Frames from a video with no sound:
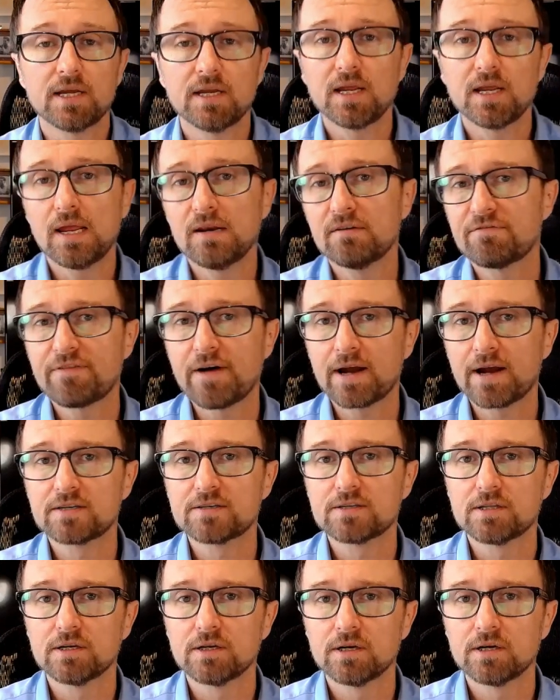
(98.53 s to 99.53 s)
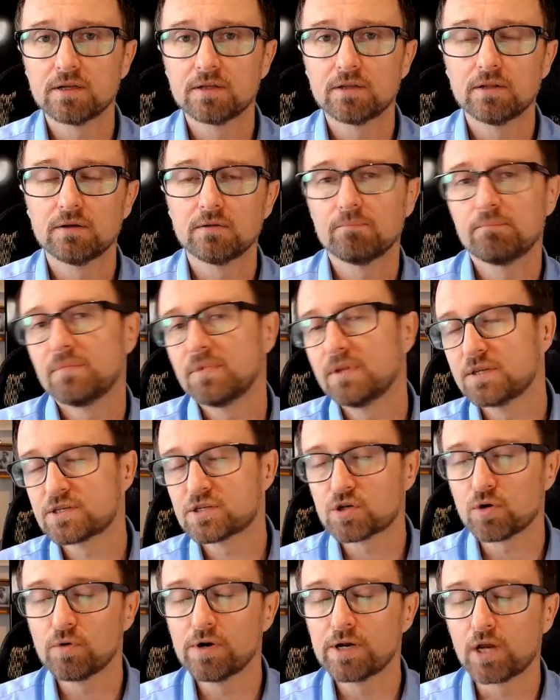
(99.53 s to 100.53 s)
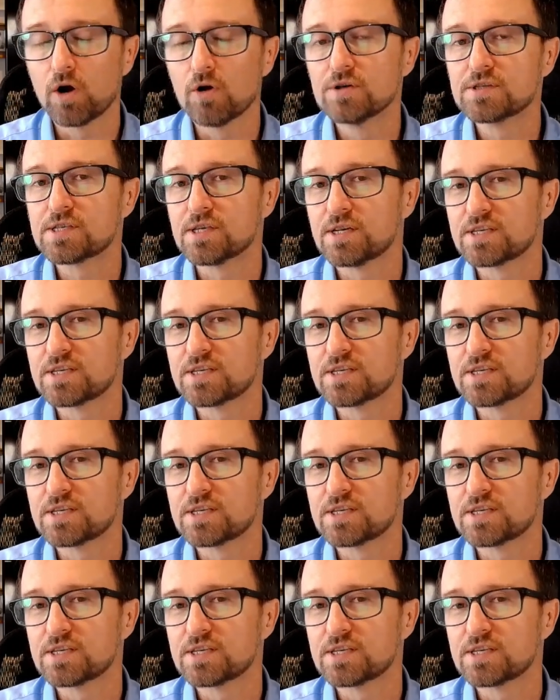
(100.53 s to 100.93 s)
In fact, the story goes